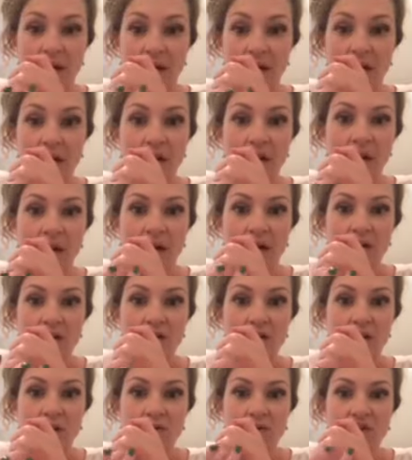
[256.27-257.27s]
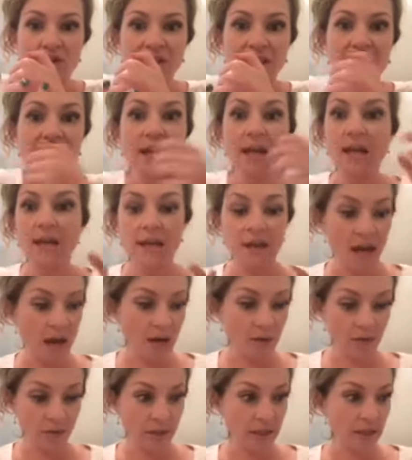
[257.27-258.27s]
on. So just not
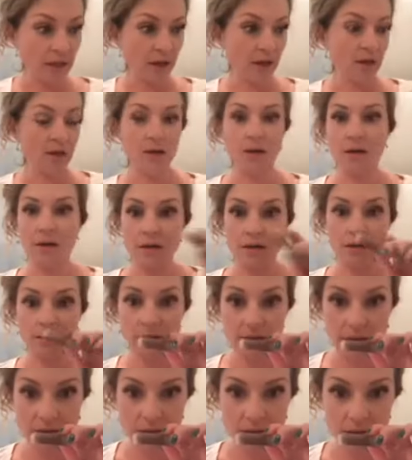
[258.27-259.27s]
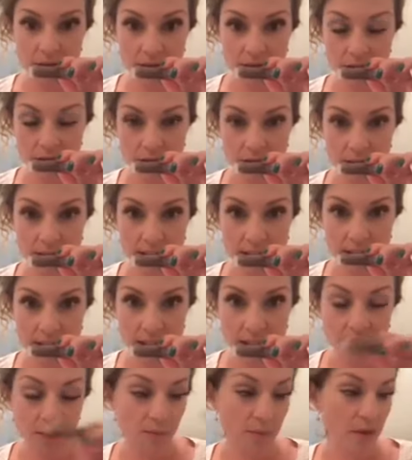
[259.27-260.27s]
only are our
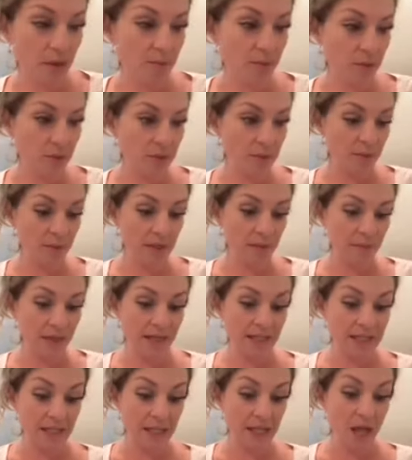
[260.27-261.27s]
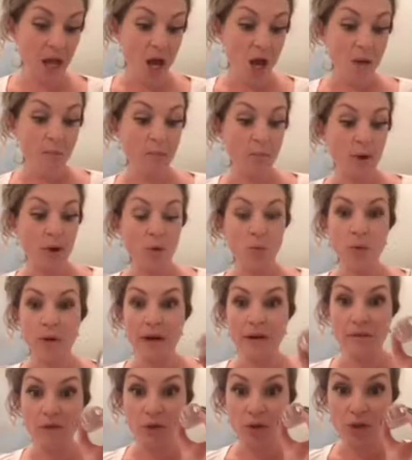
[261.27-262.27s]
tinted lip balms going to be amazing, but
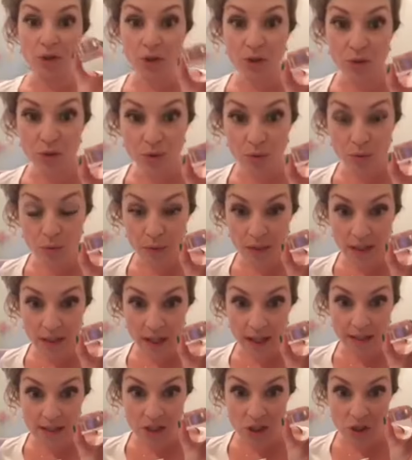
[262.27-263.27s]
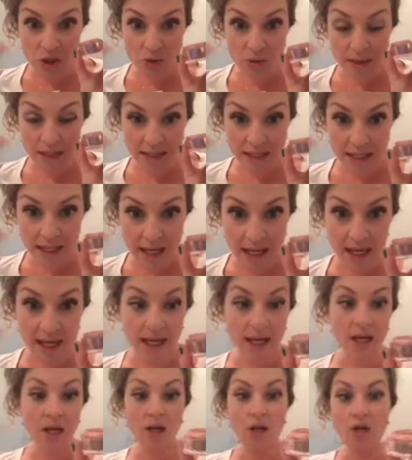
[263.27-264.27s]
whenever you realize that you can
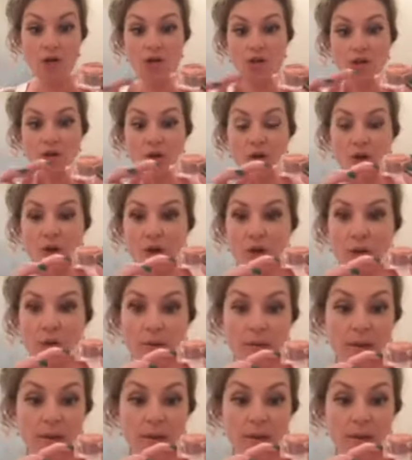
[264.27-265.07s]
take your